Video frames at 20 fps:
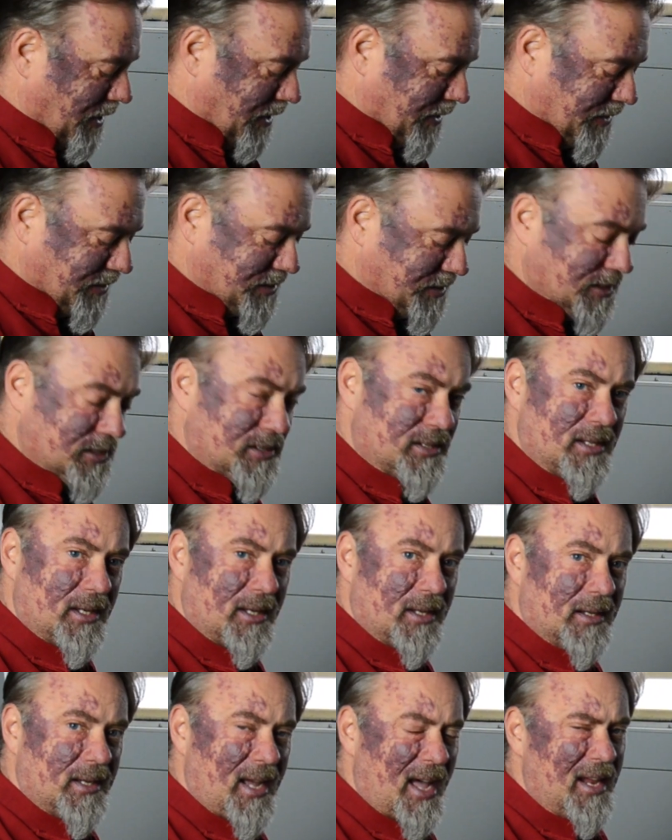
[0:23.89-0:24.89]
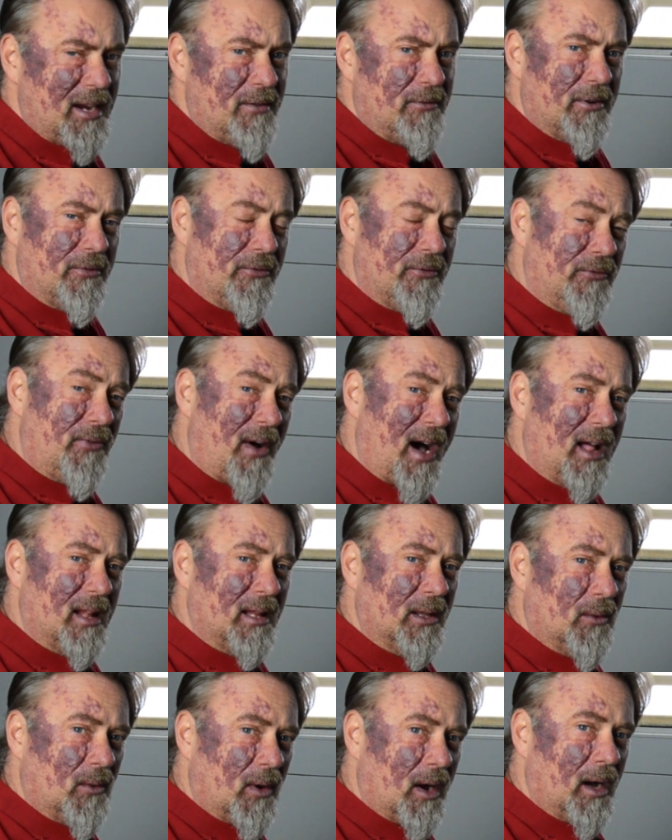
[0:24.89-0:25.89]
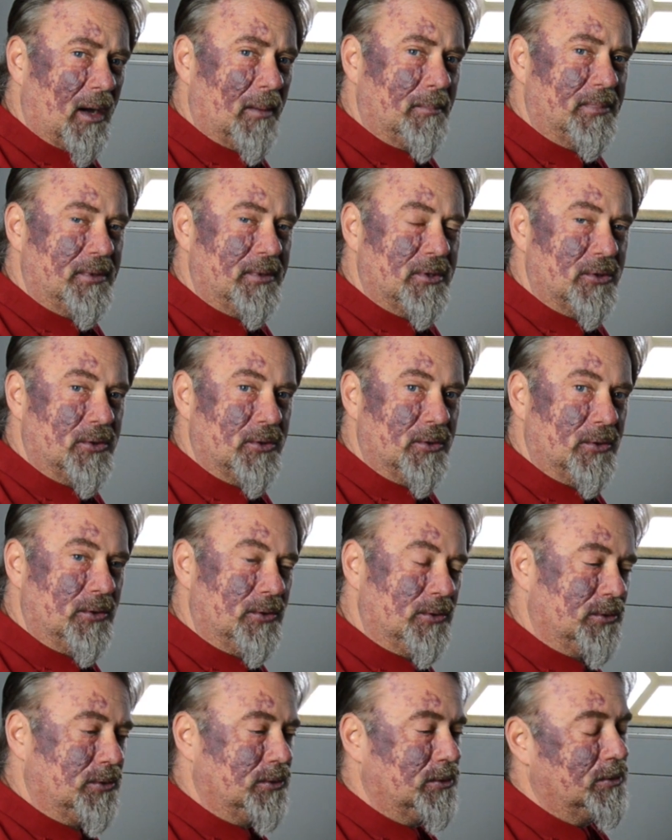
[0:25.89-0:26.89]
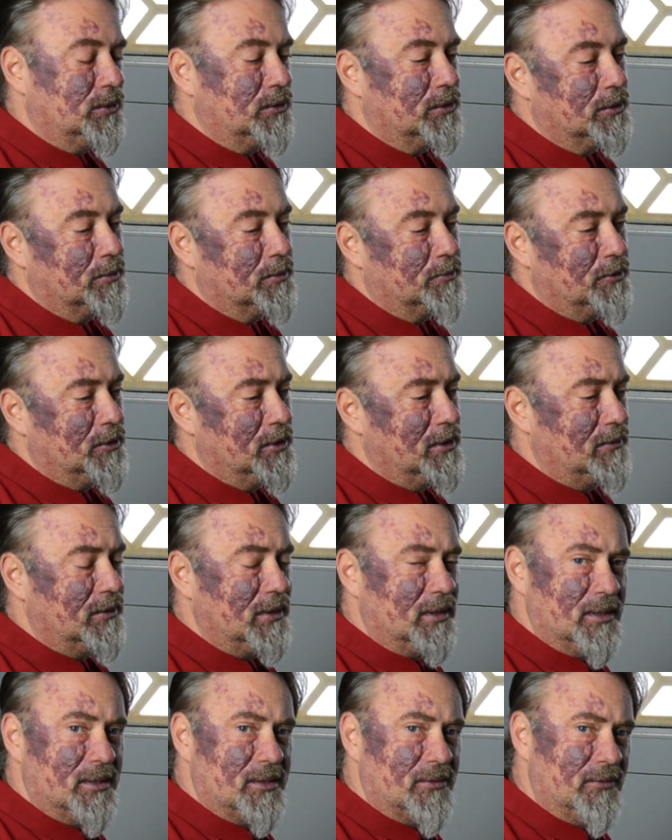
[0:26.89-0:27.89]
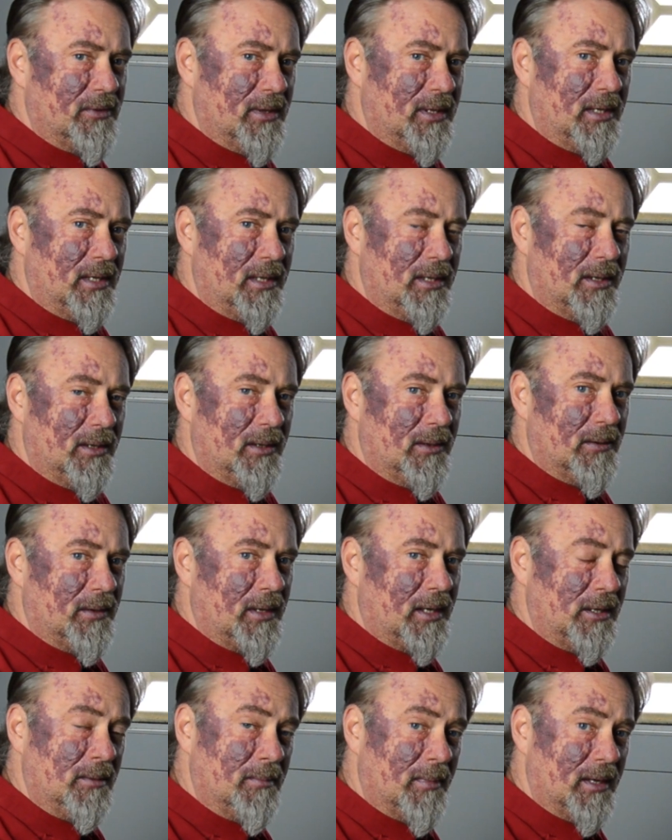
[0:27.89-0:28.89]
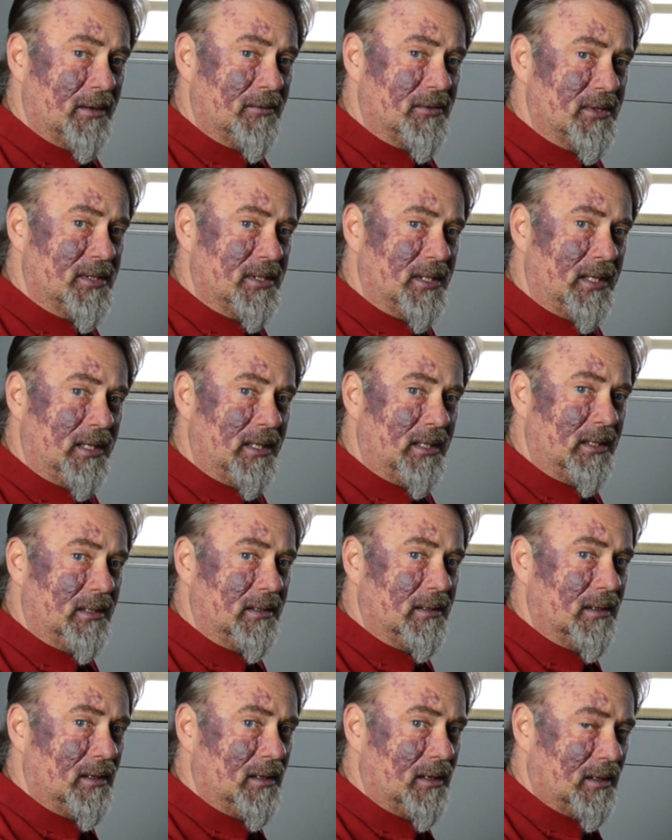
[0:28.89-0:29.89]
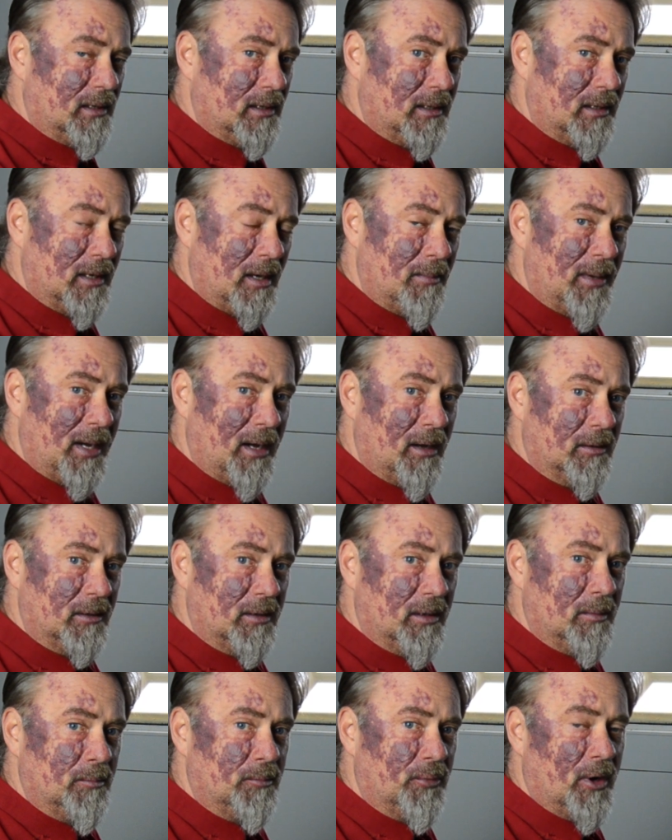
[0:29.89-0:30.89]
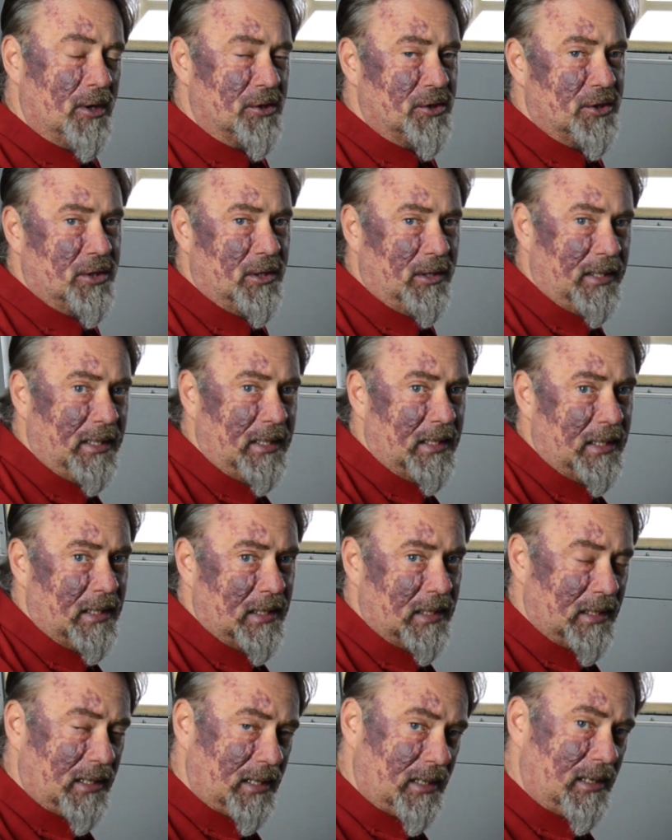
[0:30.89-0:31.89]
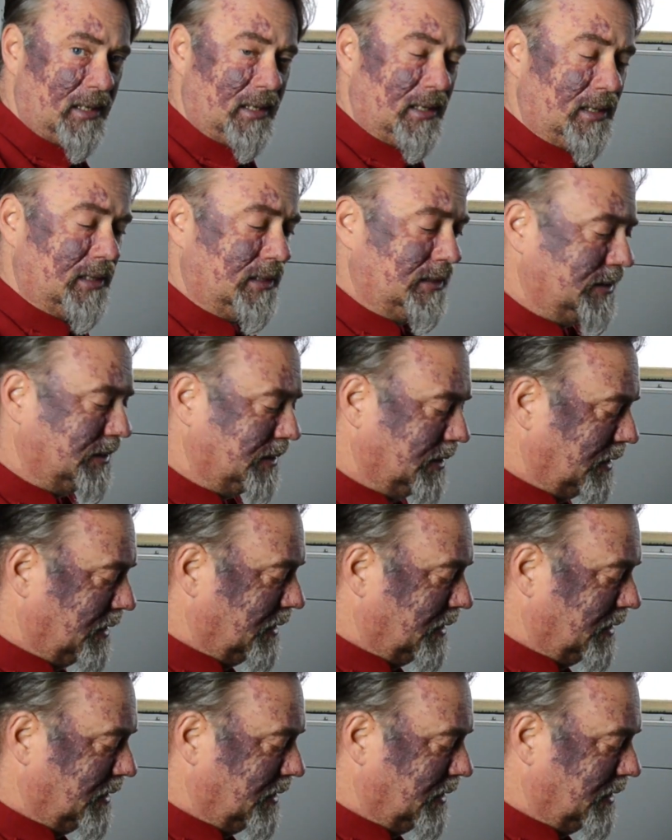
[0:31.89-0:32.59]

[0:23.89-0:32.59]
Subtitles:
and this is kind of a follow-up to the previous video that you might have seen about brush cleaning and